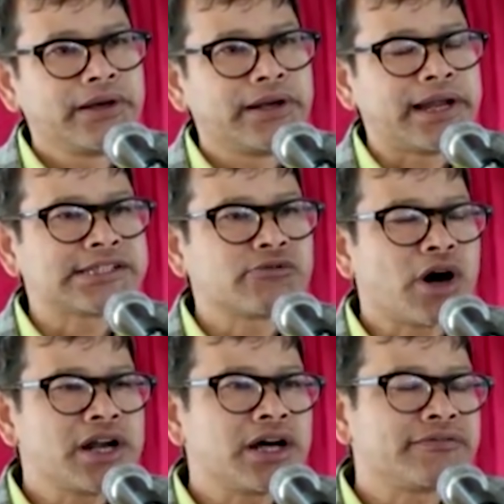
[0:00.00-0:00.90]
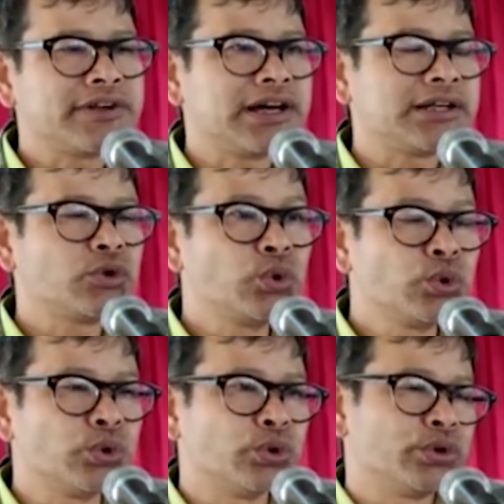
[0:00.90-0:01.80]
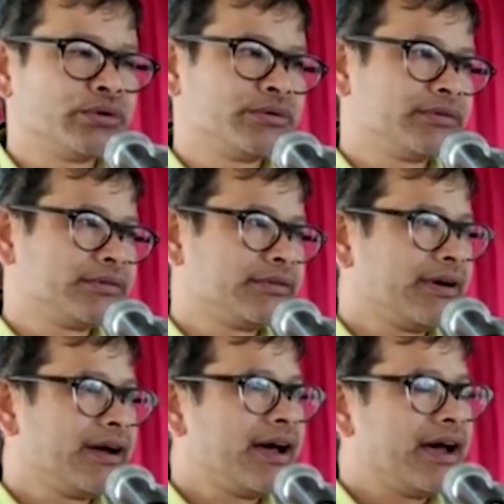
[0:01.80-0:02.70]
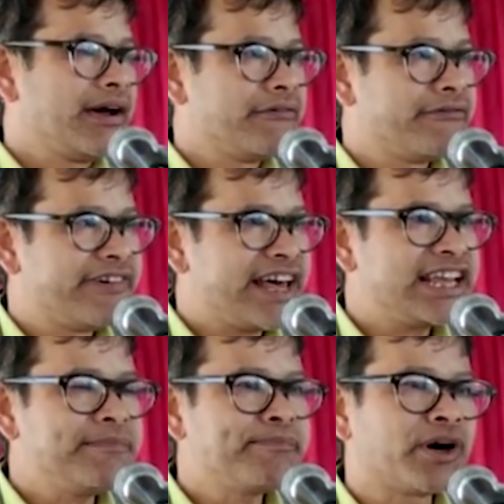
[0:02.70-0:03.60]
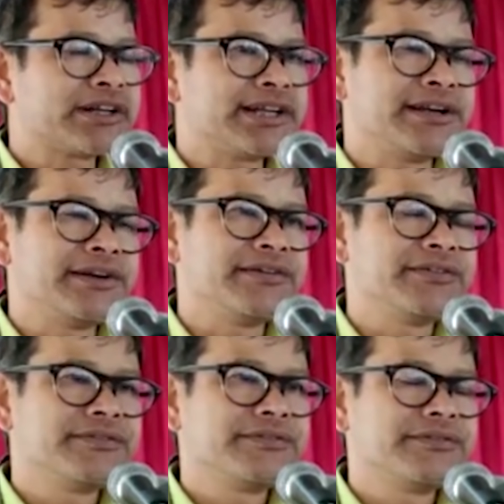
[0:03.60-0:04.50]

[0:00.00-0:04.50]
that is one of the two very important